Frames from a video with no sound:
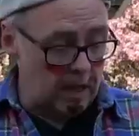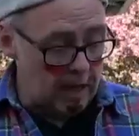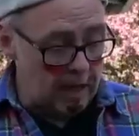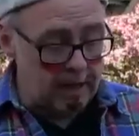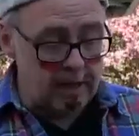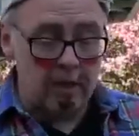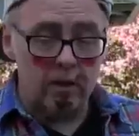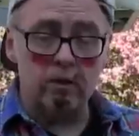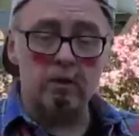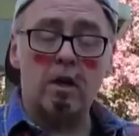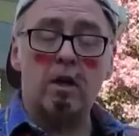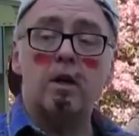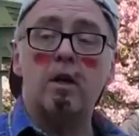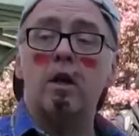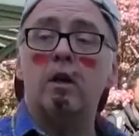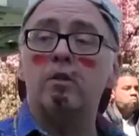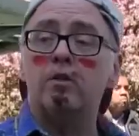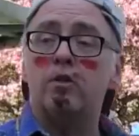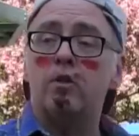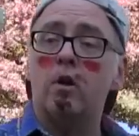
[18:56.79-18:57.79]
And here's our
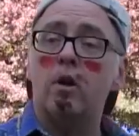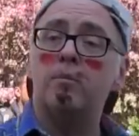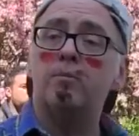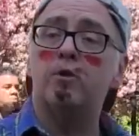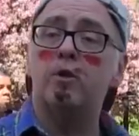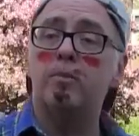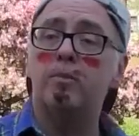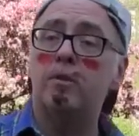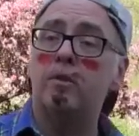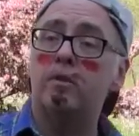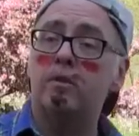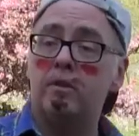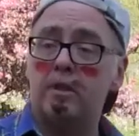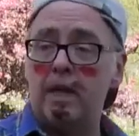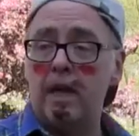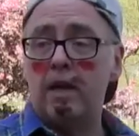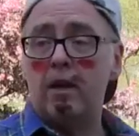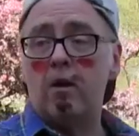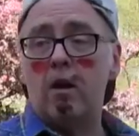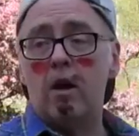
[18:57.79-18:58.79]
young stormtrooper
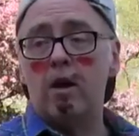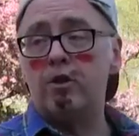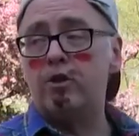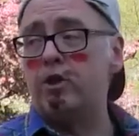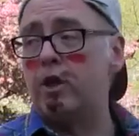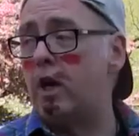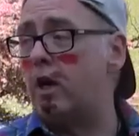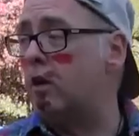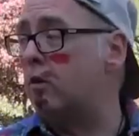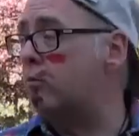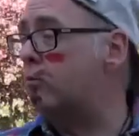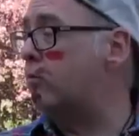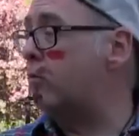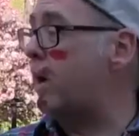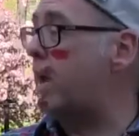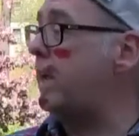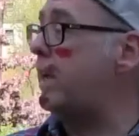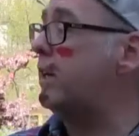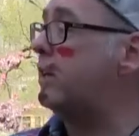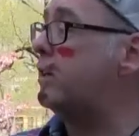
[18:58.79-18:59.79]
getting on a shuttle,
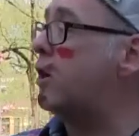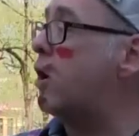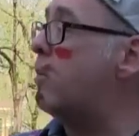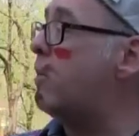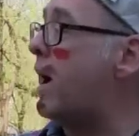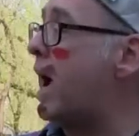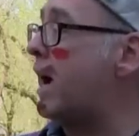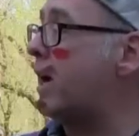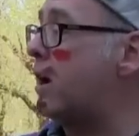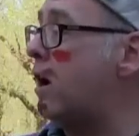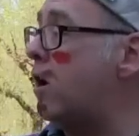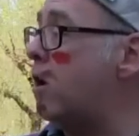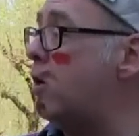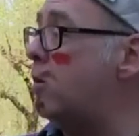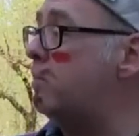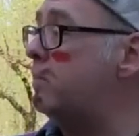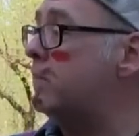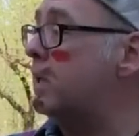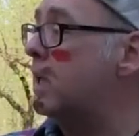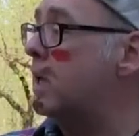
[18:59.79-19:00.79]
ready to go back
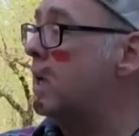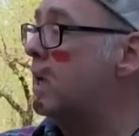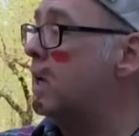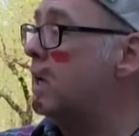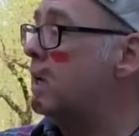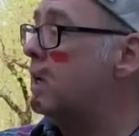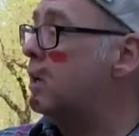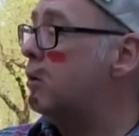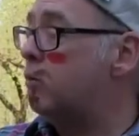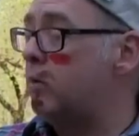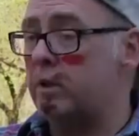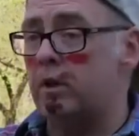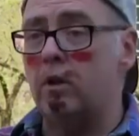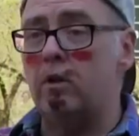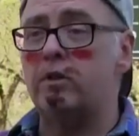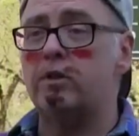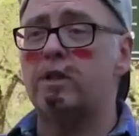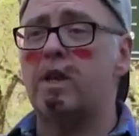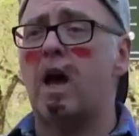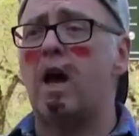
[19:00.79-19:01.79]
home when
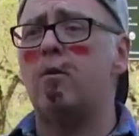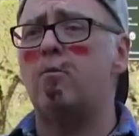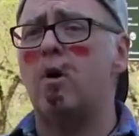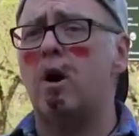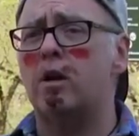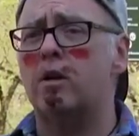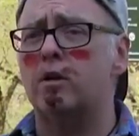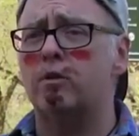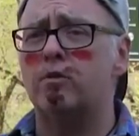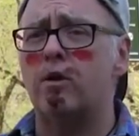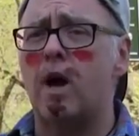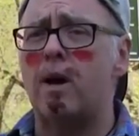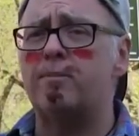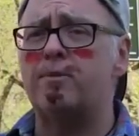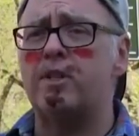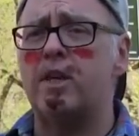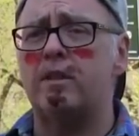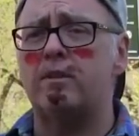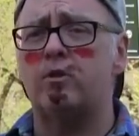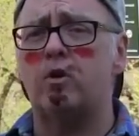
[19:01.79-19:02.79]
Luke Skywalker
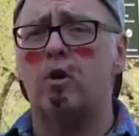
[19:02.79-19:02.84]
drops that